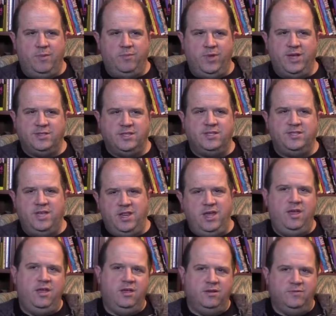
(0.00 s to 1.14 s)
because of the
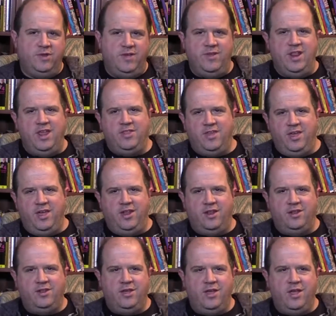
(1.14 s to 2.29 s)
CD DVD thing
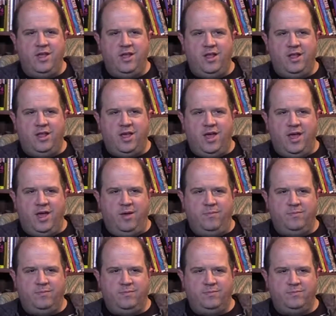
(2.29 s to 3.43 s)

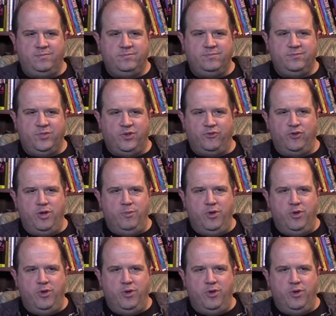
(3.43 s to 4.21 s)
and the free